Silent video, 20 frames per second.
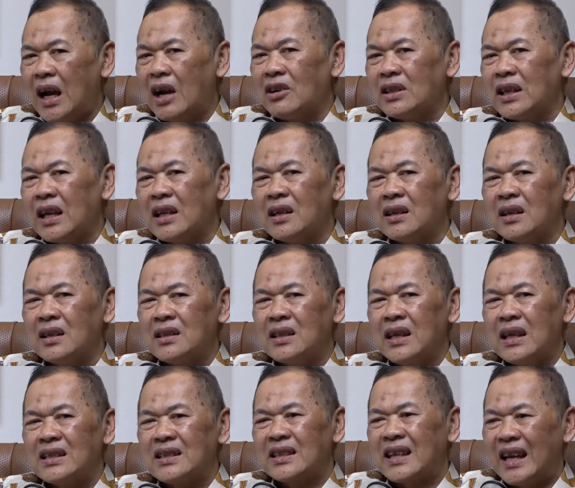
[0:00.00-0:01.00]
our technology
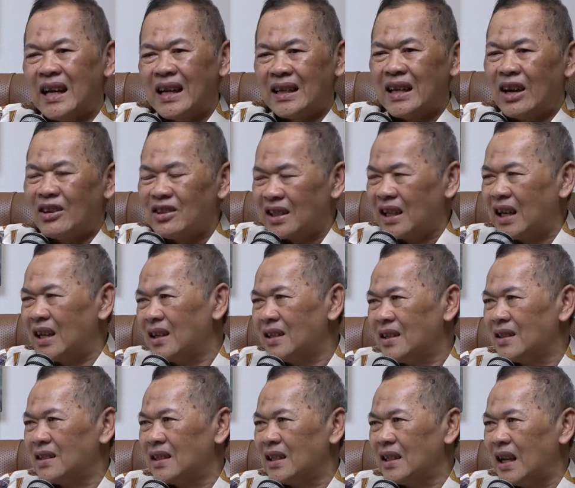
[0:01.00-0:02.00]
is scale down
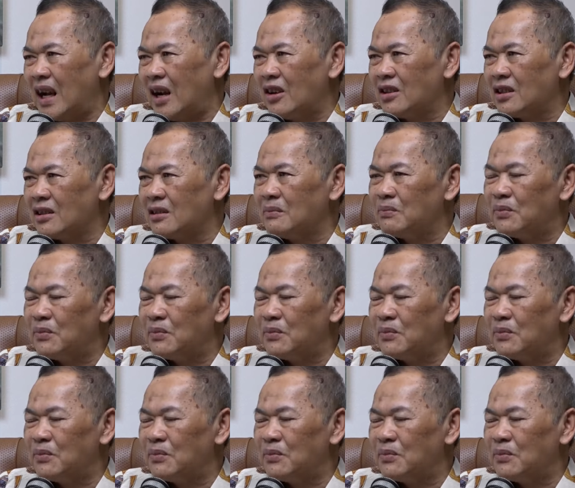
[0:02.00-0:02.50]
technology. How to